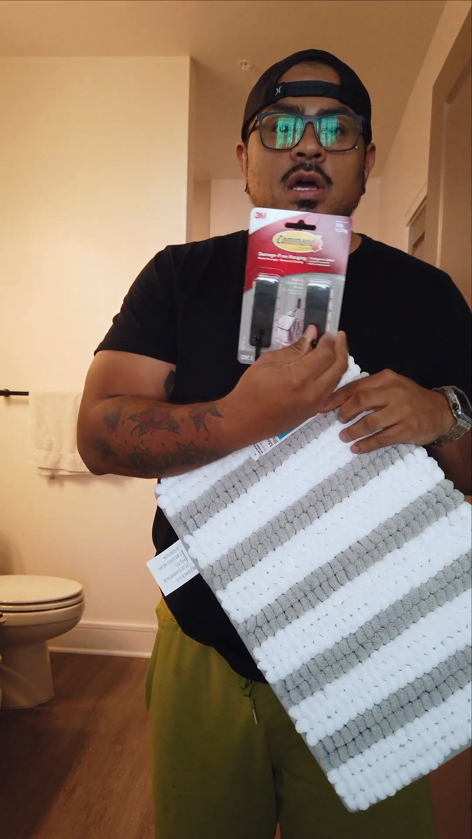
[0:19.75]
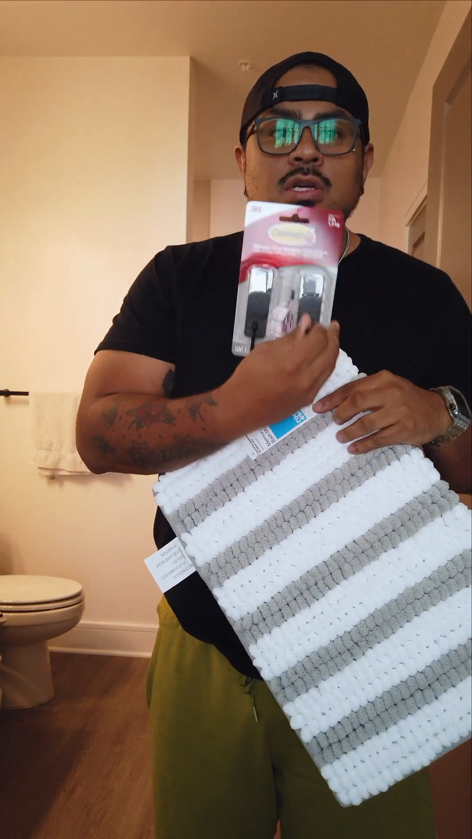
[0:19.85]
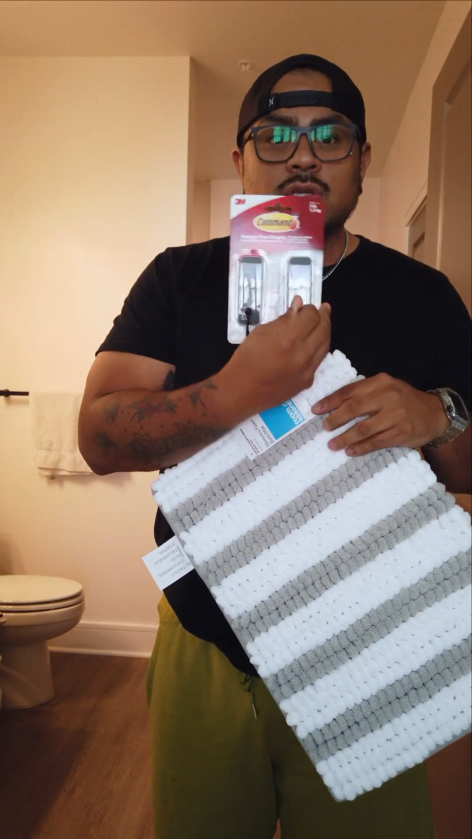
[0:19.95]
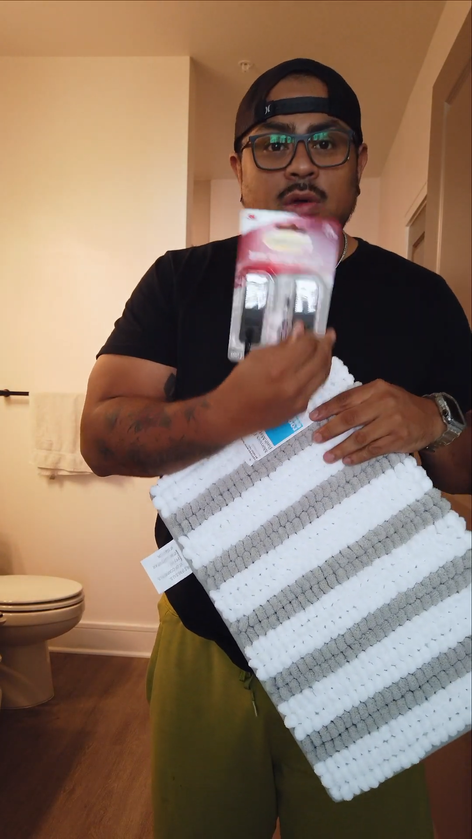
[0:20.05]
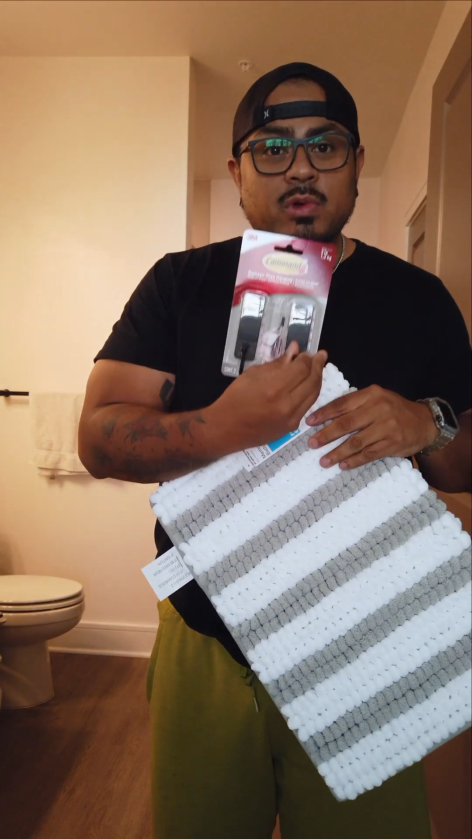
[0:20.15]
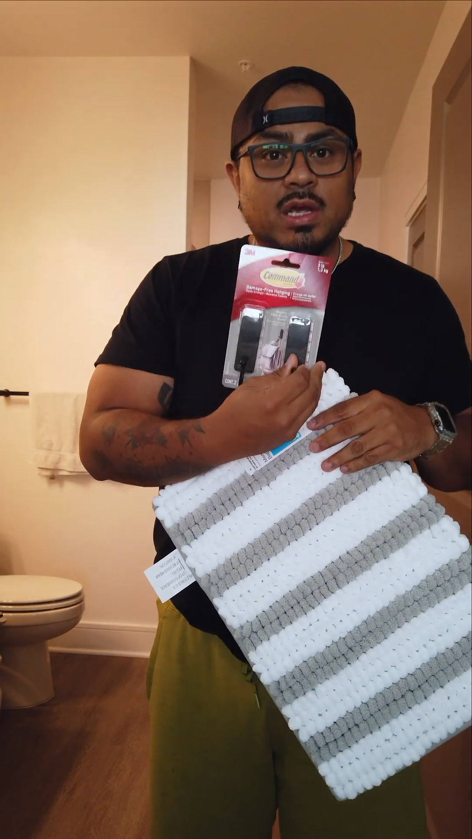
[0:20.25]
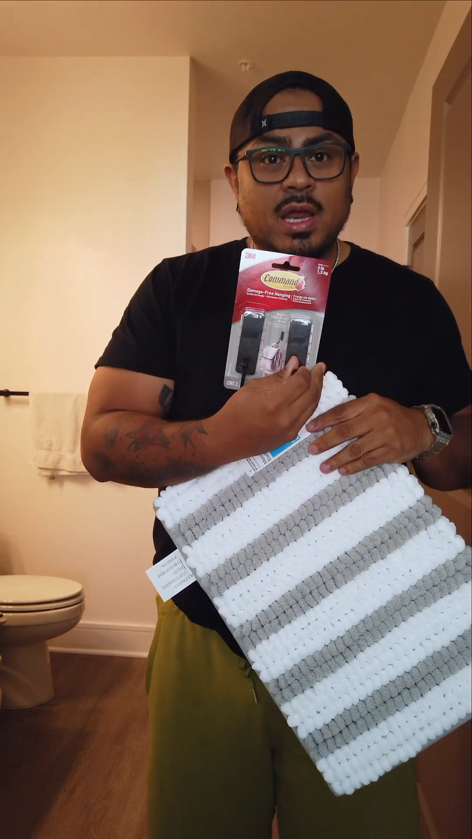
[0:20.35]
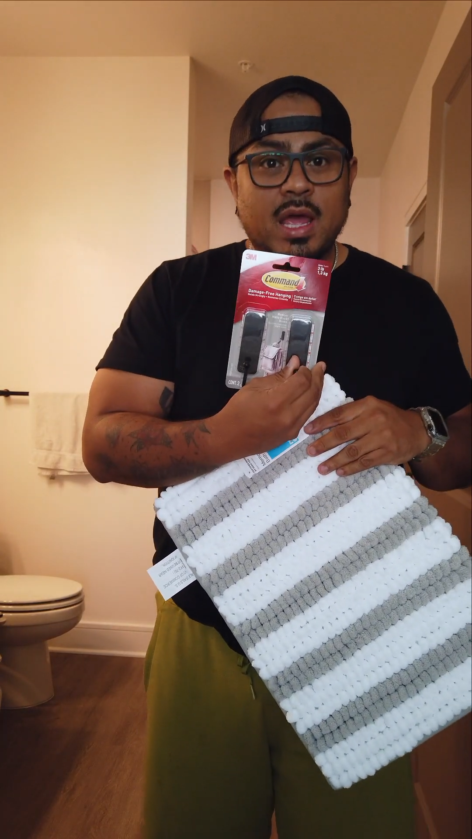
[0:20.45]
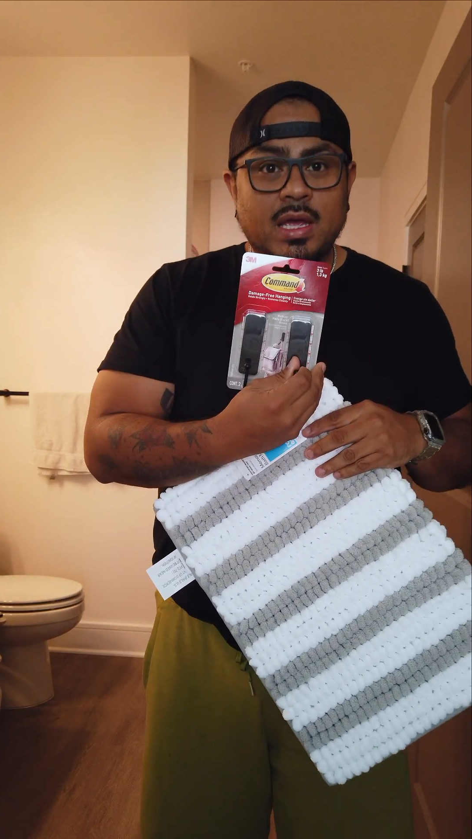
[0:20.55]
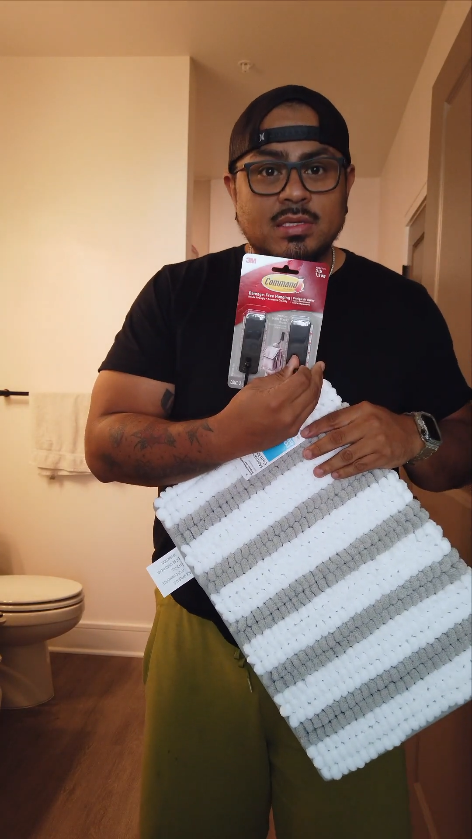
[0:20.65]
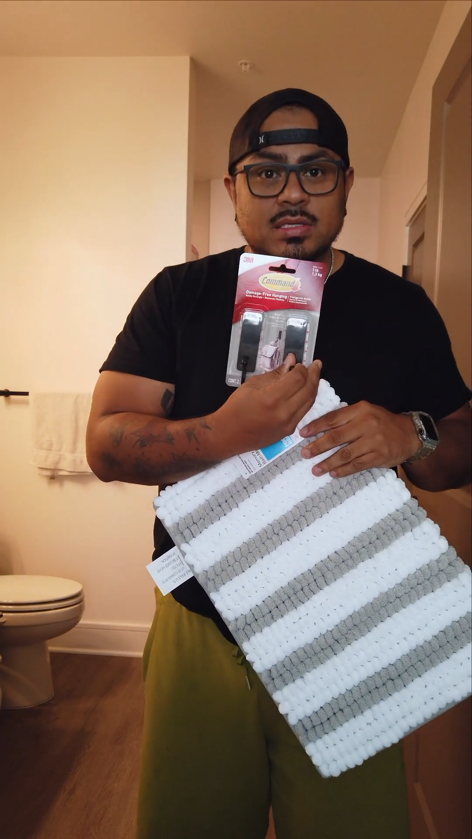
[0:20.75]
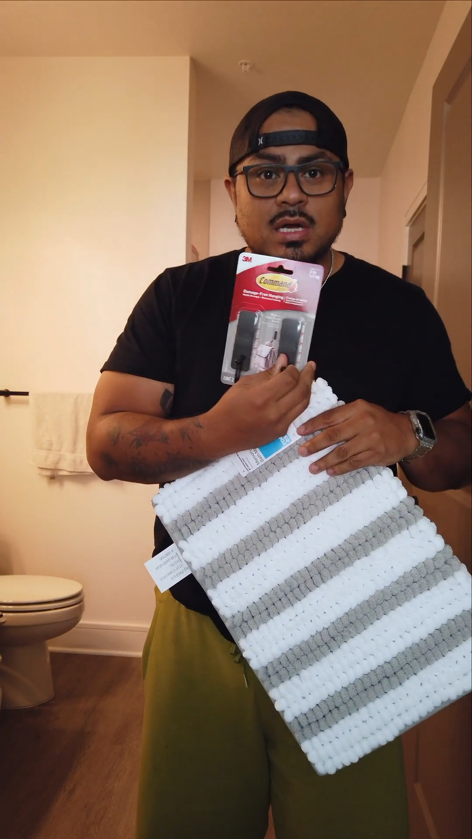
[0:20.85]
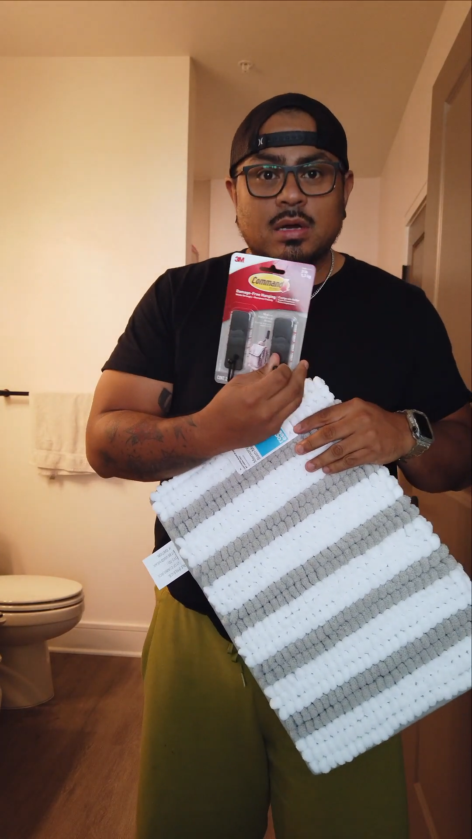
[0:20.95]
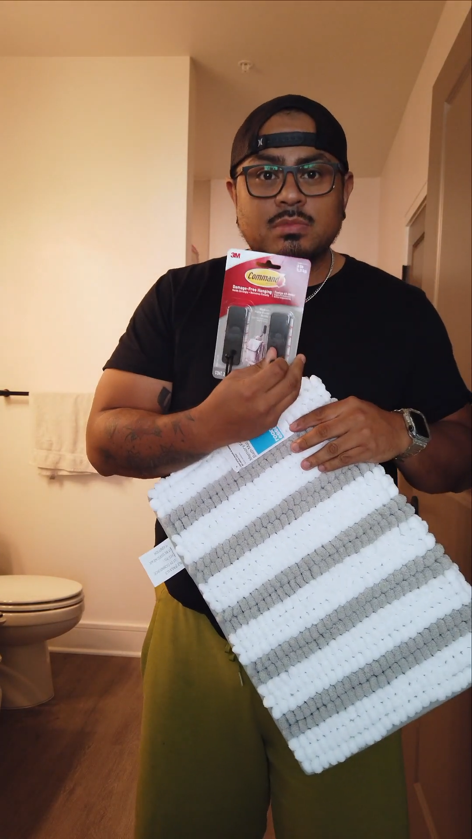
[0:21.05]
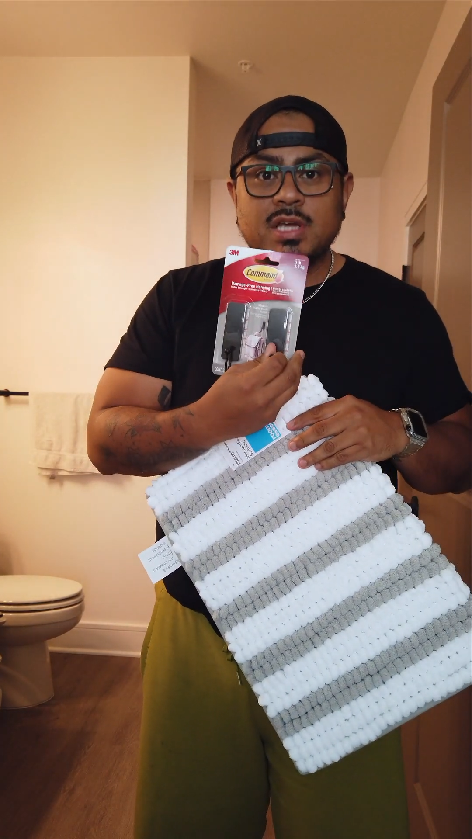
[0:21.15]
so that we can hang
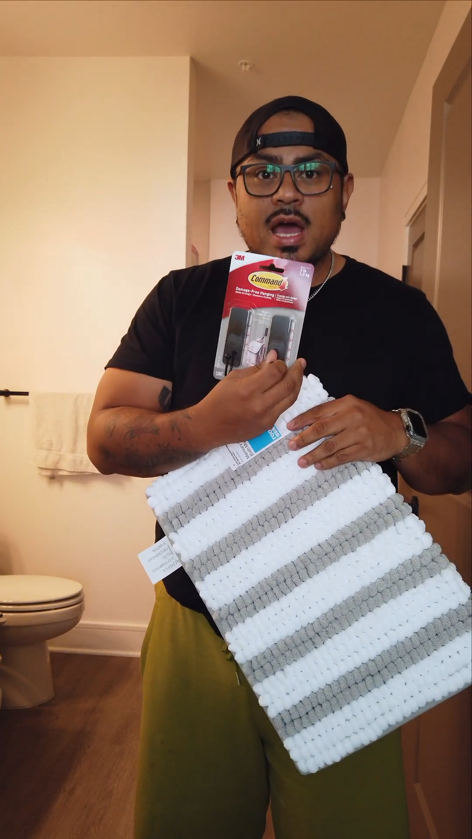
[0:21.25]
some